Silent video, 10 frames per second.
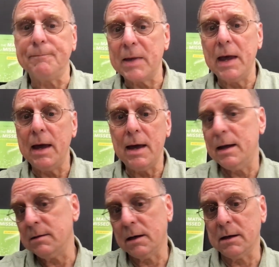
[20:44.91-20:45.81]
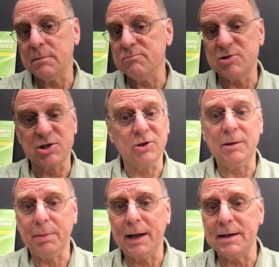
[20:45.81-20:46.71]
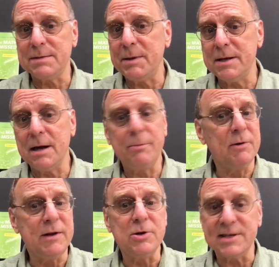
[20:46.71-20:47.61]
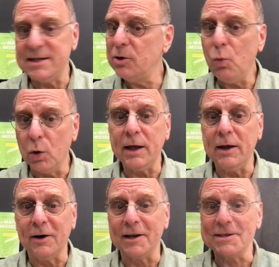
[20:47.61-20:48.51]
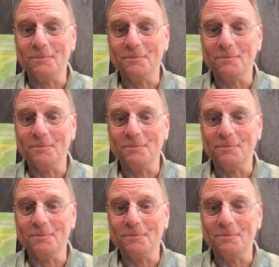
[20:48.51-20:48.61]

and um, certainly plan to spend a number of years still working on it.